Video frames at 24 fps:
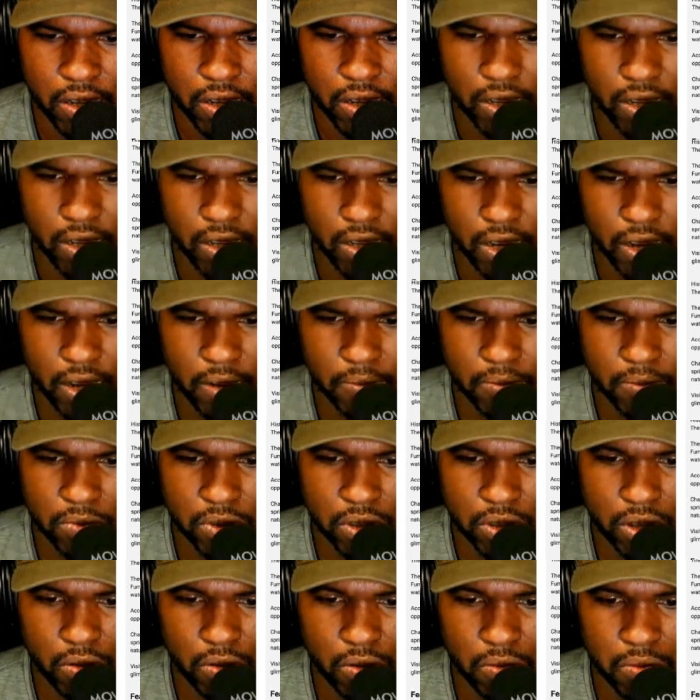Yep.
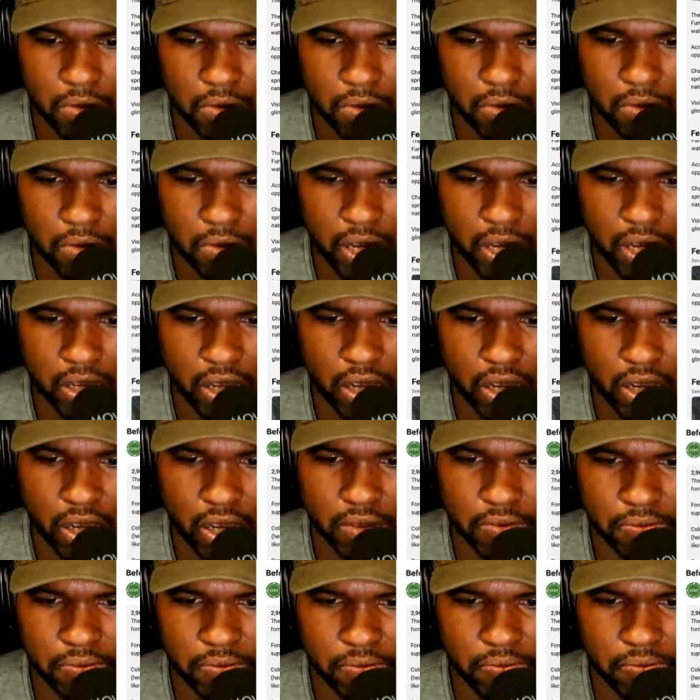So I mean, again,
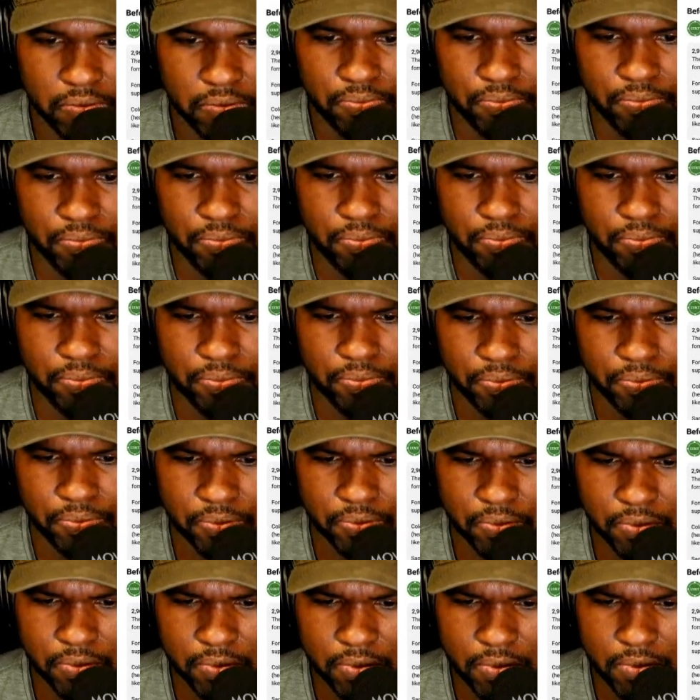I
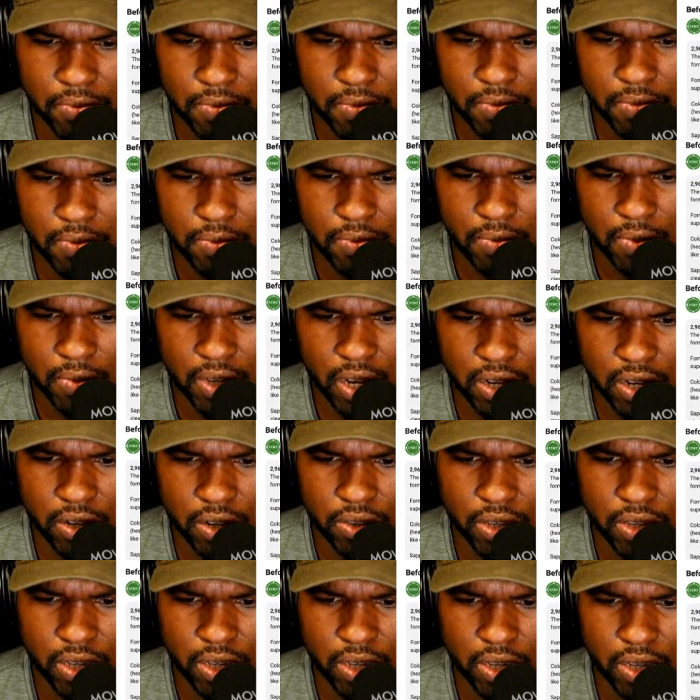don't
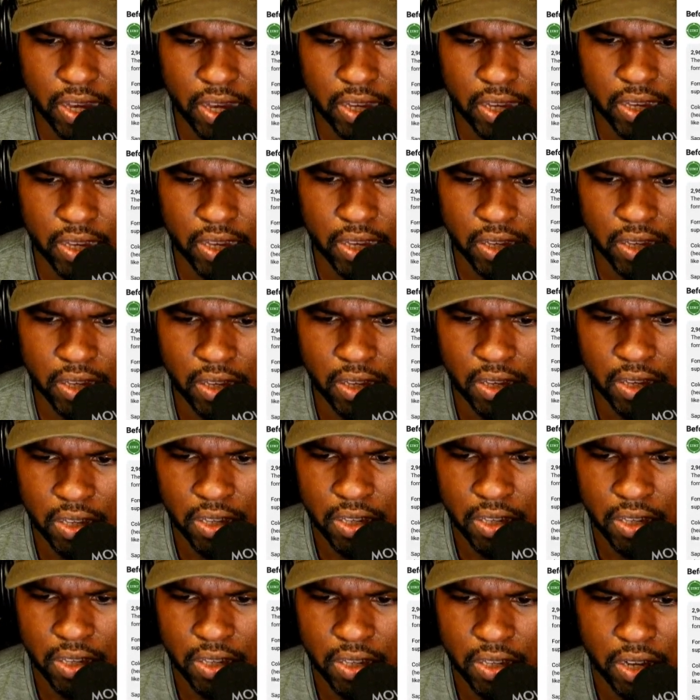think they.
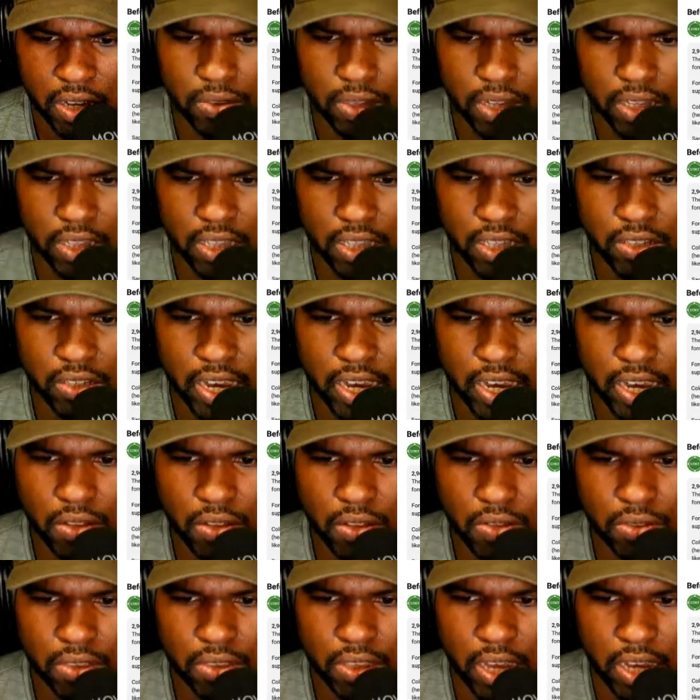I don't think this. I don't
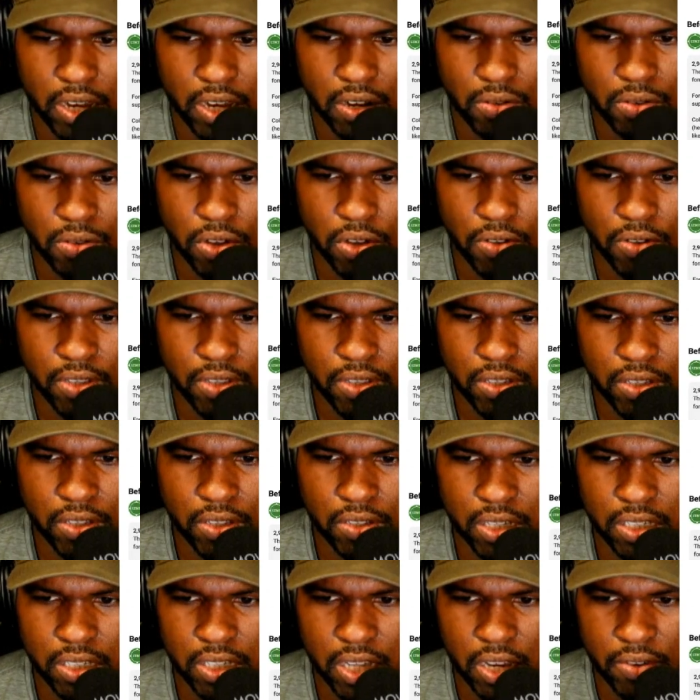know if this thing
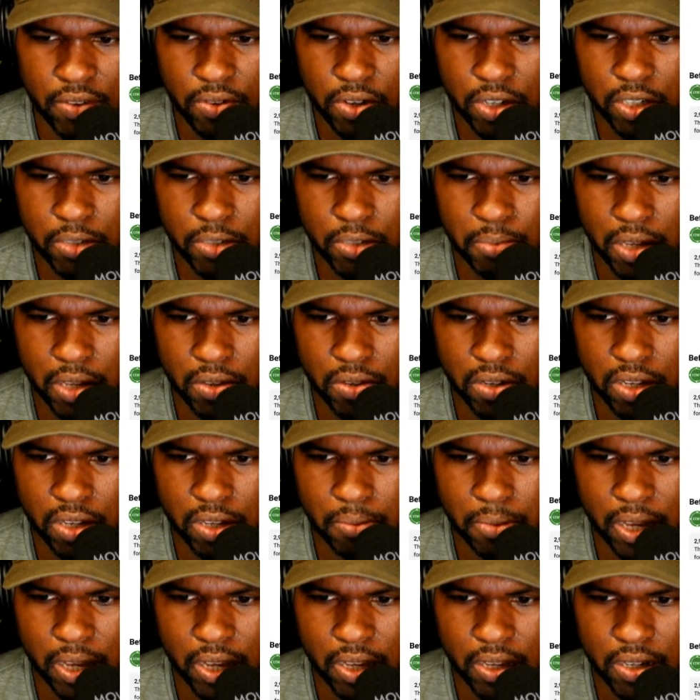has ever exploded,
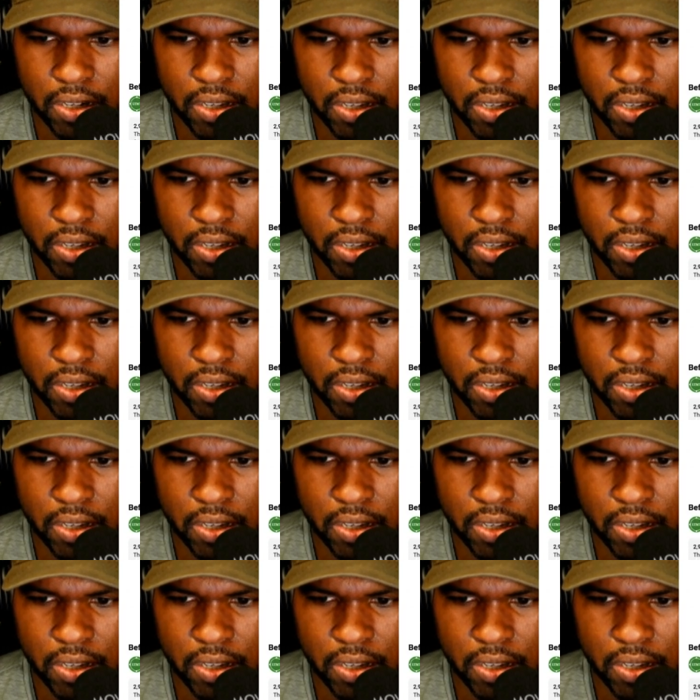man.